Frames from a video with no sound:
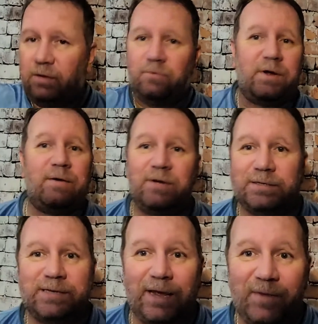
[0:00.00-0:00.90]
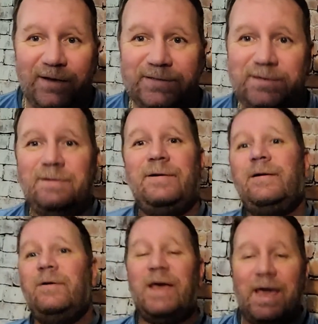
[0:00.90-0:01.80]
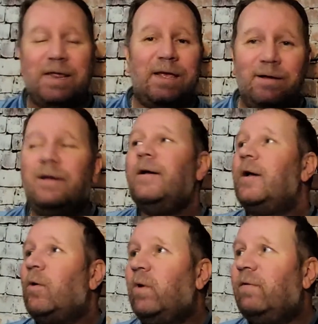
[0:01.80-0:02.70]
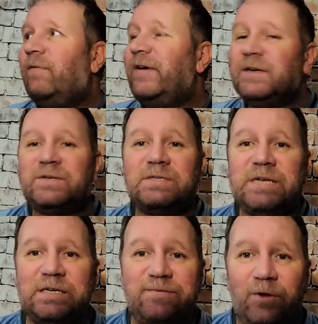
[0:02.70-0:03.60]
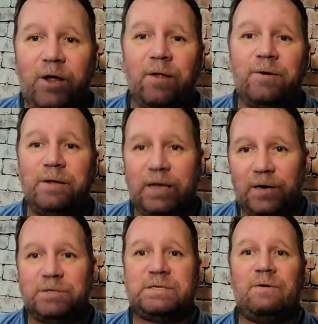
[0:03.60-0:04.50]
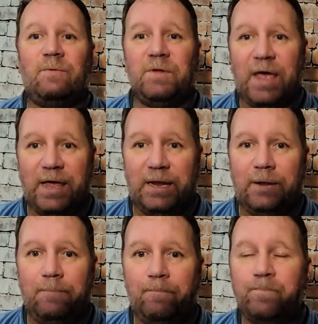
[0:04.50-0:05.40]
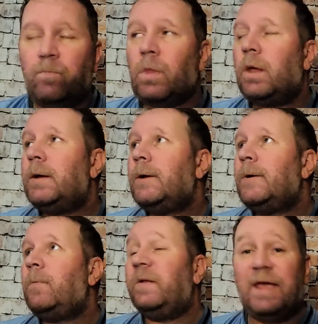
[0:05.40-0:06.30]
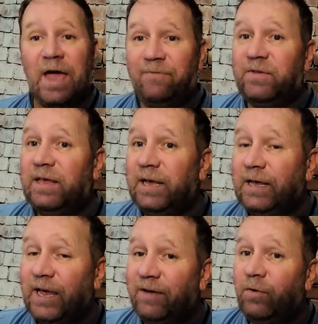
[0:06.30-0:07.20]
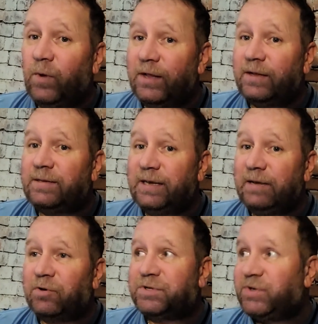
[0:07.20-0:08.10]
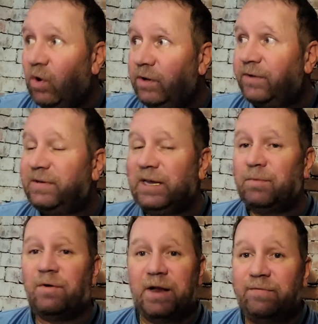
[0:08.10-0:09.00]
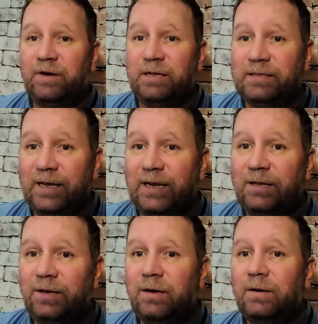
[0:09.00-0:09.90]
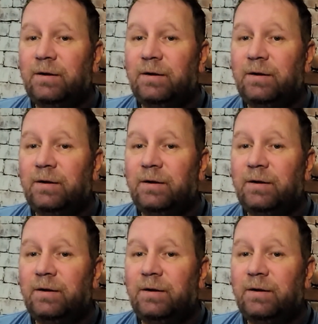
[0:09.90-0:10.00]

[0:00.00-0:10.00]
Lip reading: whatever his name is. Eddie. We were very successful under the years with Eddie. When after he gave away the team or sold the team or whatever he did